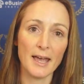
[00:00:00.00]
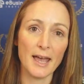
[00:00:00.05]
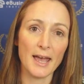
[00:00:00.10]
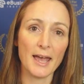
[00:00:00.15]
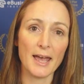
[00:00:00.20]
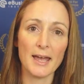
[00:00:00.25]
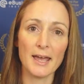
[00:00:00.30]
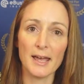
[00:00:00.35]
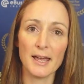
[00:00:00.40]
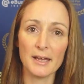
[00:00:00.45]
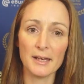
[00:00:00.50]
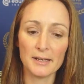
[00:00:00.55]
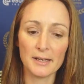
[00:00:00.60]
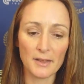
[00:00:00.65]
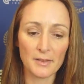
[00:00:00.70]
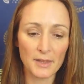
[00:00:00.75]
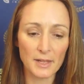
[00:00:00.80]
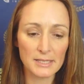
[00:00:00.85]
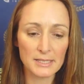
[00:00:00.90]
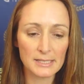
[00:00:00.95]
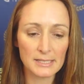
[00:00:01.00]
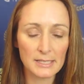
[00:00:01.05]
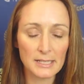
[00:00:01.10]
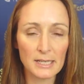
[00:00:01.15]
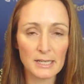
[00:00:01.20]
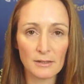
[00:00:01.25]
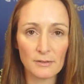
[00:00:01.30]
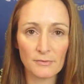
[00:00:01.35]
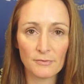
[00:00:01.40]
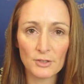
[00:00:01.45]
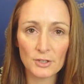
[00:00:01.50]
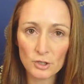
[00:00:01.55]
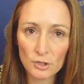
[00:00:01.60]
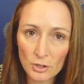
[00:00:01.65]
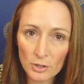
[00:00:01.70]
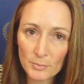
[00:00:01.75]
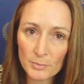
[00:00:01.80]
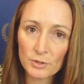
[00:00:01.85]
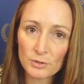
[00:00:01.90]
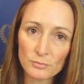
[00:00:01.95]
And they see the
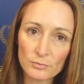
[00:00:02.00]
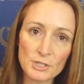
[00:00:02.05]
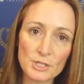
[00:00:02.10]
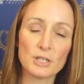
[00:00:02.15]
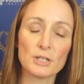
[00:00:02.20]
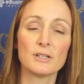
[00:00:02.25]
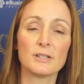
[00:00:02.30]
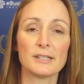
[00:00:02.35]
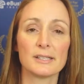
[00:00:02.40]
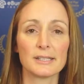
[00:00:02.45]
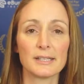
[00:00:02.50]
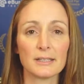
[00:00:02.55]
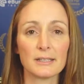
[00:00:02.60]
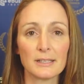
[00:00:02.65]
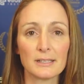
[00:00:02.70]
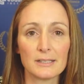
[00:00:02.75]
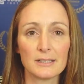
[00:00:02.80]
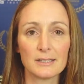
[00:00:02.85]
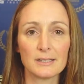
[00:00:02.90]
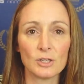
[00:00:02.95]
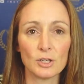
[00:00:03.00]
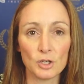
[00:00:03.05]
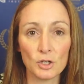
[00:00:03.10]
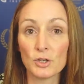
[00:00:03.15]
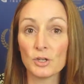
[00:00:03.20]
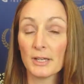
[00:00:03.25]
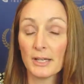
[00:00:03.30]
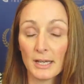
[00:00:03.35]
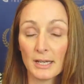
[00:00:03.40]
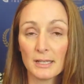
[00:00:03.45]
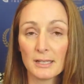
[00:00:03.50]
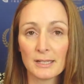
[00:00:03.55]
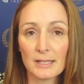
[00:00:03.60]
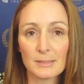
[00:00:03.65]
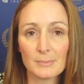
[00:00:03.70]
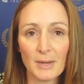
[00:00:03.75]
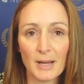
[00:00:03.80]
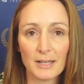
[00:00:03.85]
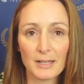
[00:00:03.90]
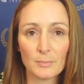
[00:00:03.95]
phenomenal returns that you can get in
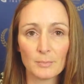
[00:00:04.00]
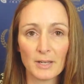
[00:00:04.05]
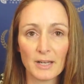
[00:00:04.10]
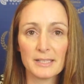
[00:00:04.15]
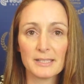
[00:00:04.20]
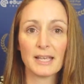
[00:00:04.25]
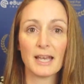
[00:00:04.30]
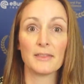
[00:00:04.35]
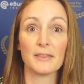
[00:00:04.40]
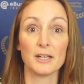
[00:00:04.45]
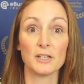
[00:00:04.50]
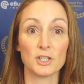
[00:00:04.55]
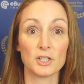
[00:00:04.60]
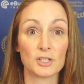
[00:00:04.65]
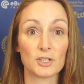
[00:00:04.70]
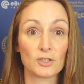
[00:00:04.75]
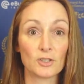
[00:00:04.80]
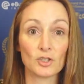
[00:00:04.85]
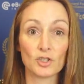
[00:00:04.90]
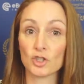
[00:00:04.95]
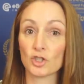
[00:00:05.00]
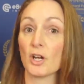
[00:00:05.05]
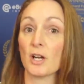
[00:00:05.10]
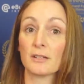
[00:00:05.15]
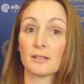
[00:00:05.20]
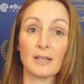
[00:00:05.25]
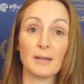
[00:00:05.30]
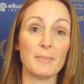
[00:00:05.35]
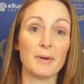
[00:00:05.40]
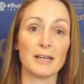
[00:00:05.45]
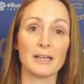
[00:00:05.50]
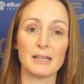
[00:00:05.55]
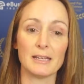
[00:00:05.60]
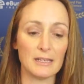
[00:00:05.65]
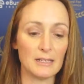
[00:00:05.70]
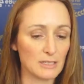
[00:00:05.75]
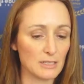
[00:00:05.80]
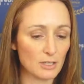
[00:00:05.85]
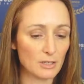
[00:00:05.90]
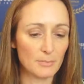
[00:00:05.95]
this marketplace, and they just chuck their money
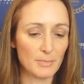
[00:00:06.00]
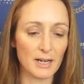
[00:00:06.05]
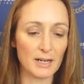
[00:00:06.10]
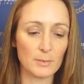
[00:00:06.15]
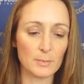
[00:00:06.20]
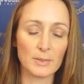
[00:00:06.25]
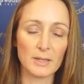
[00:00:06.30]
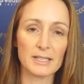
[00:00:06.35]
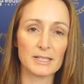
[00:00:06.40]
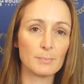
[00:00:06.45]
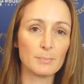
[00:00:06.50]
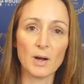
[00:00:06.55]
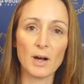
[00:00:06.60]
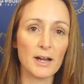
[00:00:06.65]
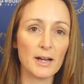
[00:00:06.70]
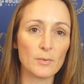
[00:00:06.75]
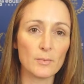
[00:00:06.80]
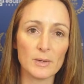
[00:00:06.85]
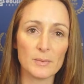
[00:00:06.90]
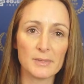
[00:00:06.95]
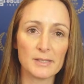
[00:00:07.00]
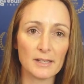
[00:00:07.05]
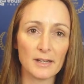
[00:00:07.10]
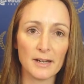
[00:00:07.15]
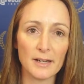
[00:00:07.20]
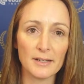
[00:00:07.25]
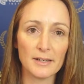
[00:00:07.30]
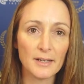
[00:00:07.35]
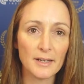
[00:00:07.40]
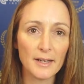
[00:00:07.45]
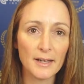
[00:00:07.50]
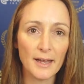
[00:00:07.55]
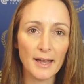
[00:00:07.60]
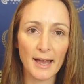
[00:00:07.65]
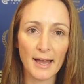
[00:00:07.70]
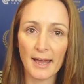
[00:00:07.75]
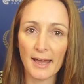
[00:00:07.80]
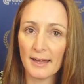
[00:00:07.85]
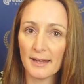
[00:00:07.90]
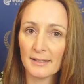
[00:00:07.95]
into the marketplace, buy a website,
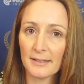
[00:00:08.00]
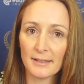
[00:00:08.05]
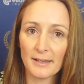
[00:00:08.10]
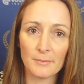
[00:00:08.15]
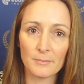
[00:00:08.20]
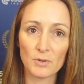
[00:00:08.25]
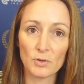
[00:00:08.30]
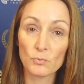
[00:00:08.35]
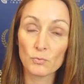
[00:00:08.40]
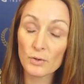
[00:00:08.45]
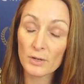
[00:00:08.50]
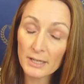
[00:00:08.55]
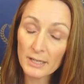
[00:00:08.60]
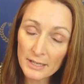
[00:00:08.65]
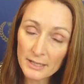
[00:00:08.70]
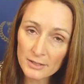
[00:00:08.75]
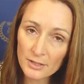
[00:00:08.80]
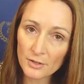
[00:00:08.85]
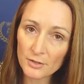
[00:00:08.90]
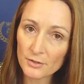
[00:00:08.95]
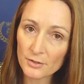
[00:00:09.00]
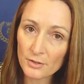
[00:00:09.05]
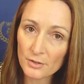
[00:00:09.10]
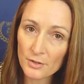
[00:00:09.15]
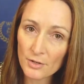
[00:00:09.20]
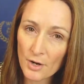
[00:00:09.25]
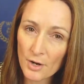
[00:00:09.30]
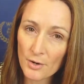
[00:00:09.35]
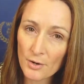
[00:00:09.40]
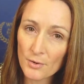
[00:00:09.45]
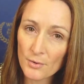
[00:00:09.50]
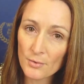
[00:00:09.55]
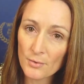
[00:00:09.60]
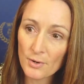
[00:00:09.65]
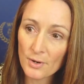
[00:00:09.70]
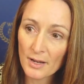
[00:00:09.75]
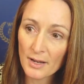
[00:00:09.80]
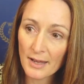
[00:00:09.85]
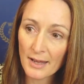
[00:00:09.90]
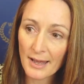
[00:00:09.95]
and really don't
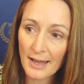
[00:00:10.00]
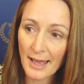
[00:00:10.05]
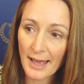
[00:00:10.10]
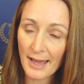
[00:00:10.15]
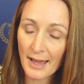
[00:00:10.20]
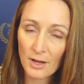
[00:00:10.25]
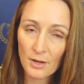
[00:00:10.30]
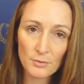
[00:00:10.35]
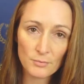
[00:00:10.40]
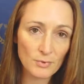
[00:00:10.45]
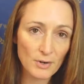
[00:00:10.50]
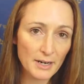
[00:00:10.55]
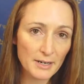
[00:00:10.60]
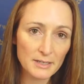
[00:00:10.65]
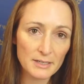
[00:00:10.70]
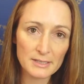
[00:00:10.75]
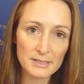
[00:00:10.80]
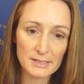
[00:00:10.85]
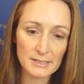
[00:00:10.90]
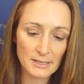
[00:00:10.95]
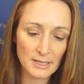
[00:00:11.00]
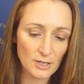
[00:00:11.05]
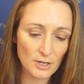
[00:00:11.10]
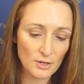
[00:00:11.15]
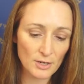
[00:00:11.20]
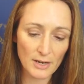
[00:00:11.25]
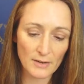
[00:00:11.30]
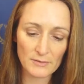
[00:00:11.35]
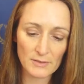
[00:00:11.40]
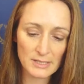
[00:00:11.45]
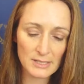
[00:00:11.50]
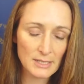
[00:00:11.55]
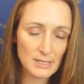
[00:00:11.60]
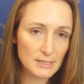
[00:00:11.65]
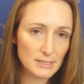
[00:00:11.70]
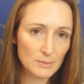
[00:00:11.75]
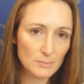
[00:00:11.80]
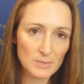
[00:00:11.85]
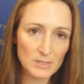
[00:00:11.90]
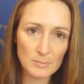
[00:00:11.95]
know how to run it. They don't have the
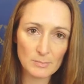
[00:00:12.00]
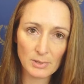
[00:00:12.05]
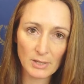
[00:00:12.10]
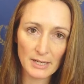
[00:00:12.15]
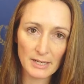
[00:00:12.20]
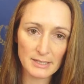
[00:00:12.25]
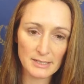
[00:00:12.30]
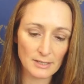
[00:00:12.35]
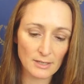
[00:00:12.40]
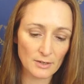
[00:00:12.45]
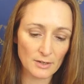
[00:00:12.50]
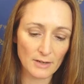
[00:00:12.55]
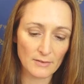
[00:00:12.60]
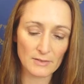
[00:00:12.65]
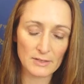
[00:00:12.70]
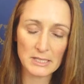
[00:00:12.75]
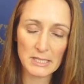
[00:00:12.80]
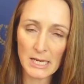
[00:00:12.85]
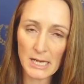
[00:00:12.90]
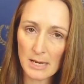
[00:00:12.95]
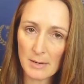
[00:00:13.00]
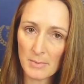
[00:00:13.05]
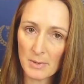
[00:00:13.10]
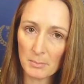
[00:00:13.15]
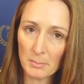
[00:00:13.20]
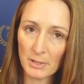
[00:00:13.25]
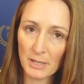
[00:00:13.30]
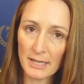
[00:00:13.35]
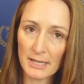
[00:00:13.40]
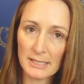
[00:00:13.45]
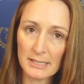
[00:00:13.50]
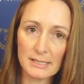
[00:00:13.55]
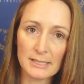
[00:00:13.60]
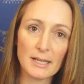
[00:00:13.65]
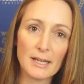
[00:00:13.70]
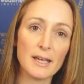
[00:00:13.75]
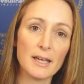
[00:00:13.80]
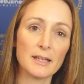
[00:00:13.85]
systems in place. They don't have the team in place.